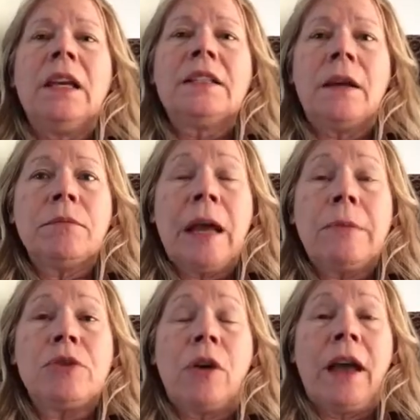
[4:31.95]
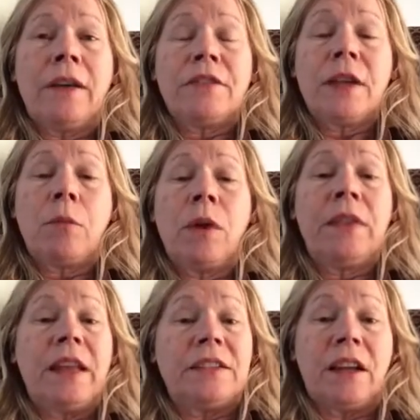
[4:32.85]
Sometimes you'll have
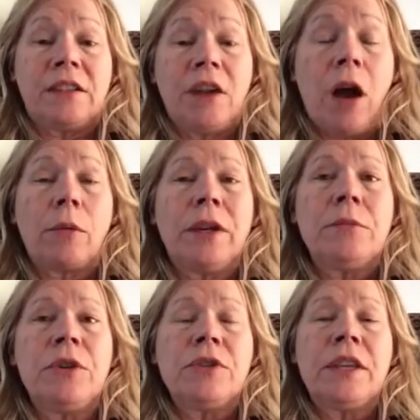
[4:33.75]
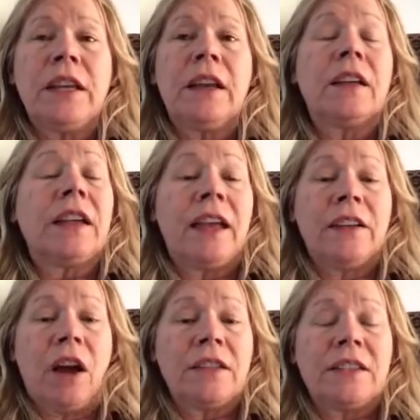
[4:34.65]
someone that does not read music,
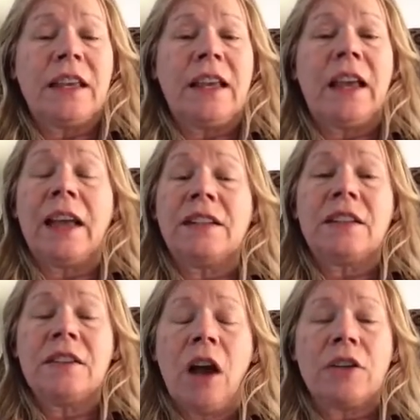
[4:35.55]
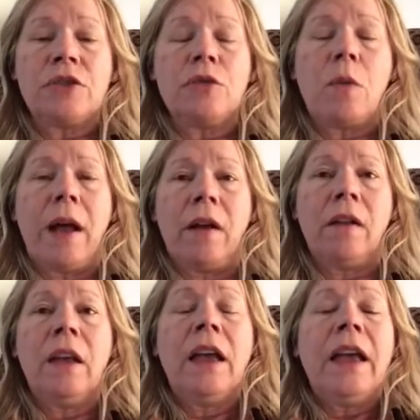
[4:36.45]
cannot sing, and does not do
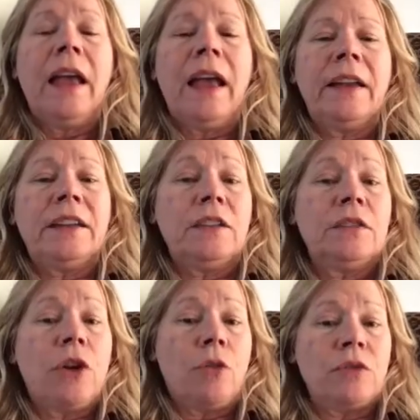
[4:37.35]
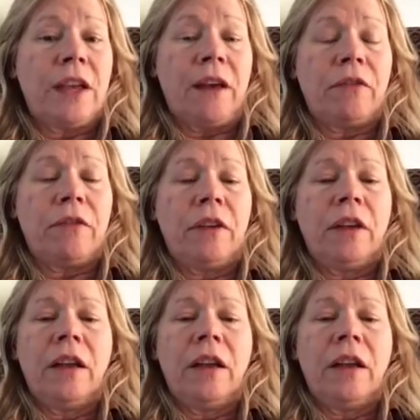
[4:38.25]
well, and is tone deaf.